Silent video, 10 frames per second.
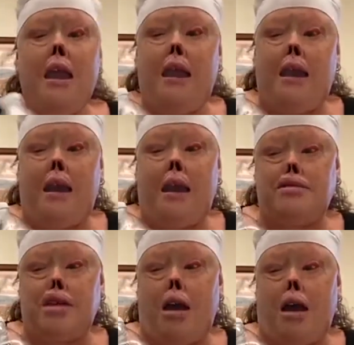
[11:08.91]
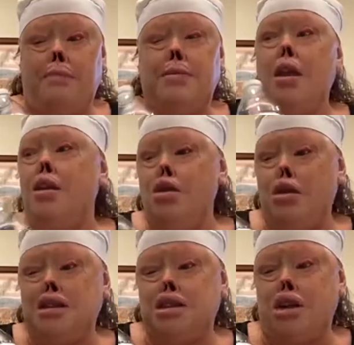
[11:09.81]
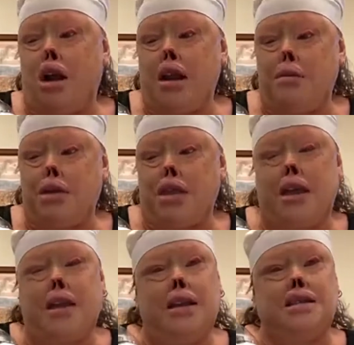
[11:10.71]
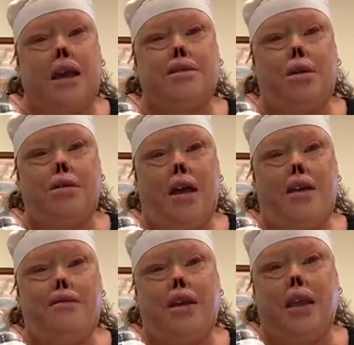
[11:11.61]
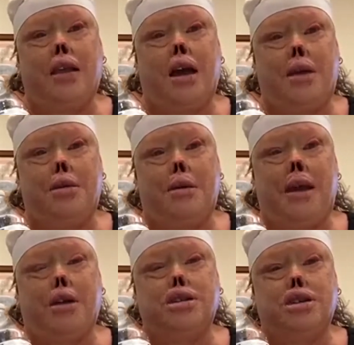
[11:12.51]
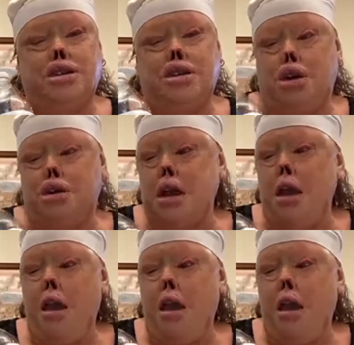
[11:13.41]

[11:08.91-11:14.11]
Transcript: And you can start it with like an X-Acto knife and then cut it with a pair of scissors.